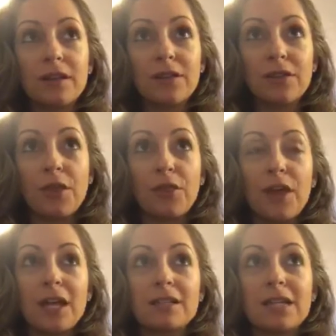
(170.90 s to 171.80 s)
the
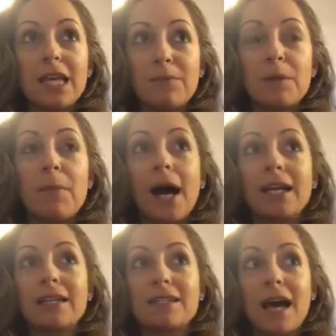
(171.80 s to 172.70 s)
thing to keep in
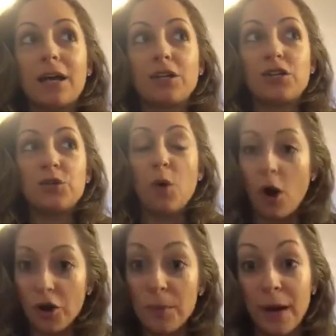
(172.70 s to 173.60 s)
mind is that you
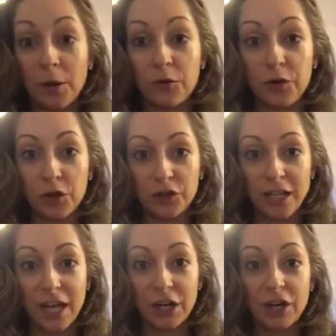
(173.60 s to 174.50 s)
are a powerful
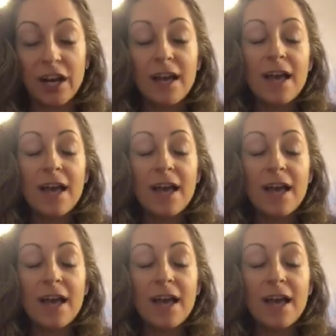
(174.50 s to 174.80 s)
creator,